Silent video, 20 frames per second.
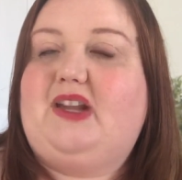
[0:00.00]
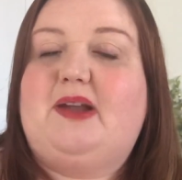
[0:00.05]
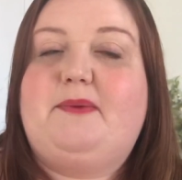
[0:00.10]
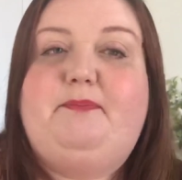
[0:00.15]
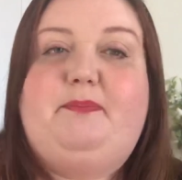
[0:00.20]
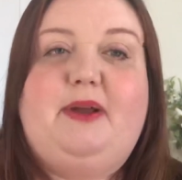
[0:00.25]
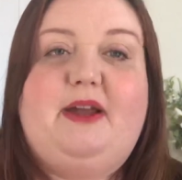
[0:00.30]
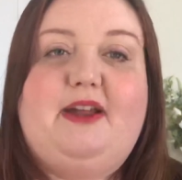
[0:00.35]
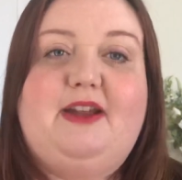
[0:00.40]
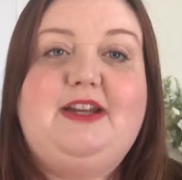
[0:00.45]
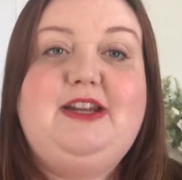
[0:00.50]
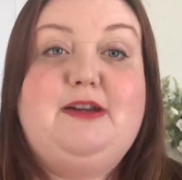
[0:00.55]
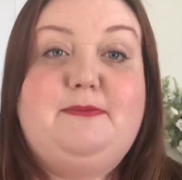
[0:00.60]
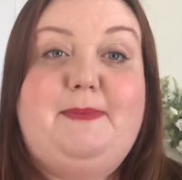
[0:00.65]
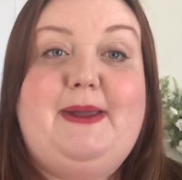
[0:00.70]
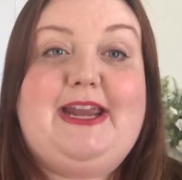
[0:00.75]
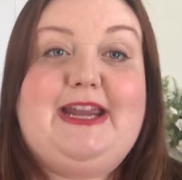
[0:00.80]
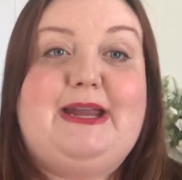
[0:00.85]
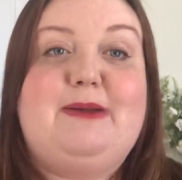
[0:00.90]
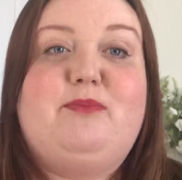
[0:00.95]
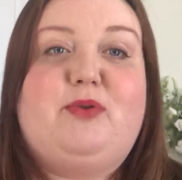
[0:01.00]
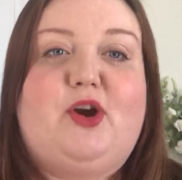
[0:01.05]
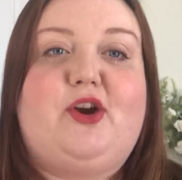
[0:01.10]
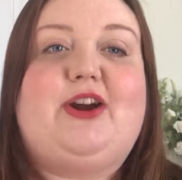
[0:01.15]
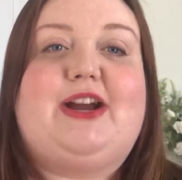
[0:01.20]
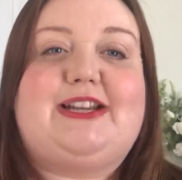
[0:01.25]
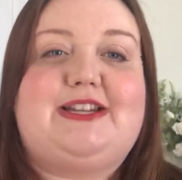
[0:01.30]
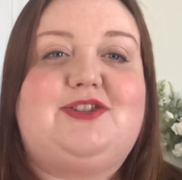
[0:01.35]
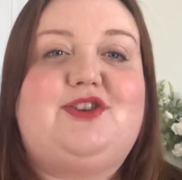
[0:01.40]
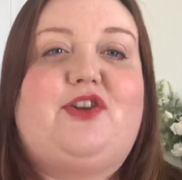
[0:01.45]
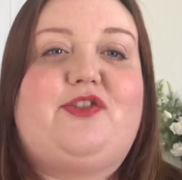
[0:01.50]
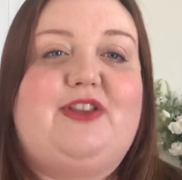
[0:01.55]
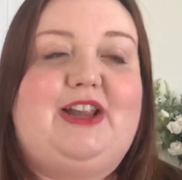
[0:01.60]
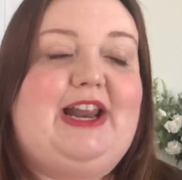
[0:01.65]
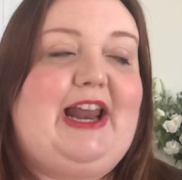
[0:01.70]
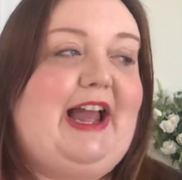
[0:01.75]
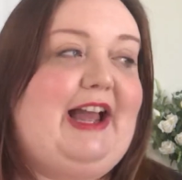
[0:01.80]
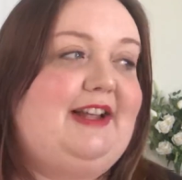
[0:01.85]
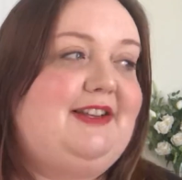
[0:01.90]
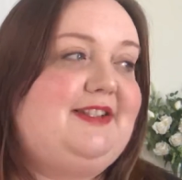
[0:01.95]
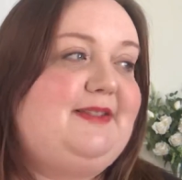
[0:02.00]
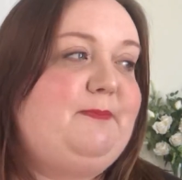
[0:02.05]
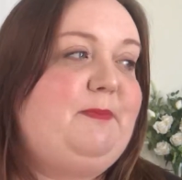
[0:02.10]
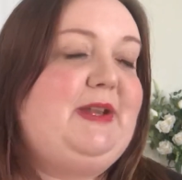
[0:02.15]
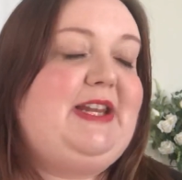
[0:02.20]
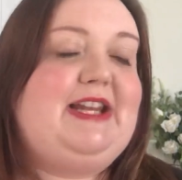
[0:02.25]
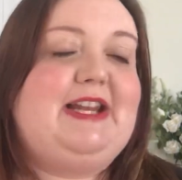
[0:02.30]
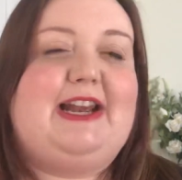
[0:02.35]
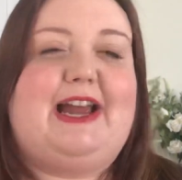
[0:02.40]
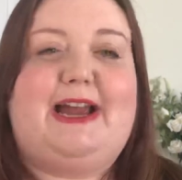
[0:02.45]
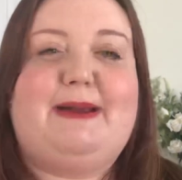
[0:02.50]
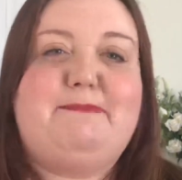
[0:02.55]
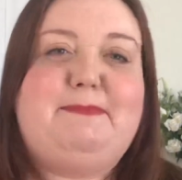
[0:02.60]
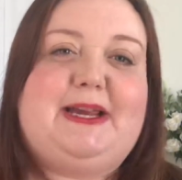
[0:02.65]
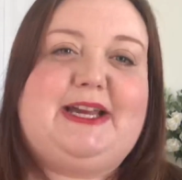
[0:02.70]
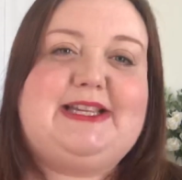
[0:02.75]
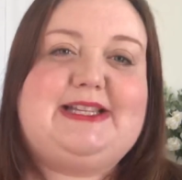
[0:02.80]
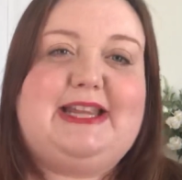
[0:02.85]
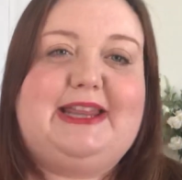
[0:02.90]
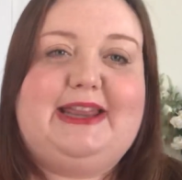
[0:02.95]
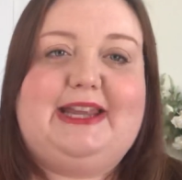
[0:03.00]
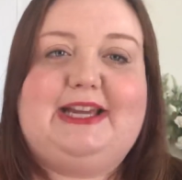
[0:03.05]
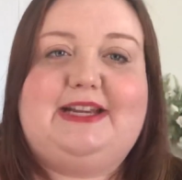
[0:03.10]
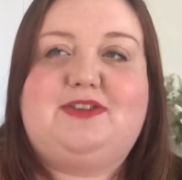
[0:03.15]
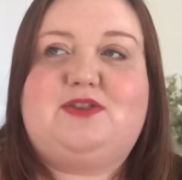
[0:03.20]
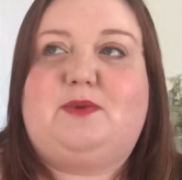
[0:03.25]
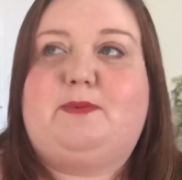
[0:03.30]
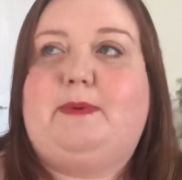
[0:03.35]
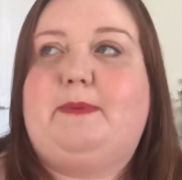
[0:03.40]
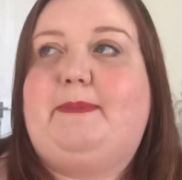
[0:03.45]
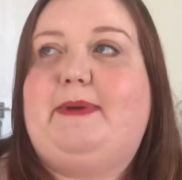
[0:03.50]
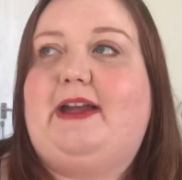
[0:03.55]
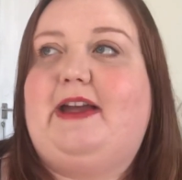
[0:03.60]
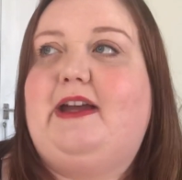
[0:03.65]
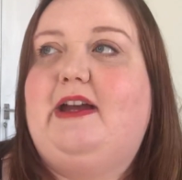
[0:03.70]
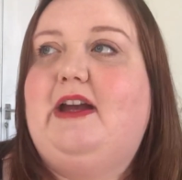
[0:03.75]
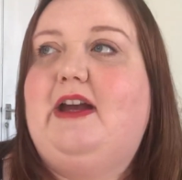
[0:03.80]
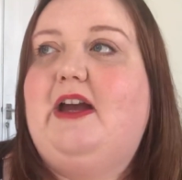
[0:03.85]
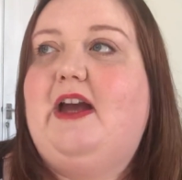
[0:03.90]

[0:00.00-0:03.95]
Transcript: but you're making progress nonetheless, but you're like mixing things up a bit.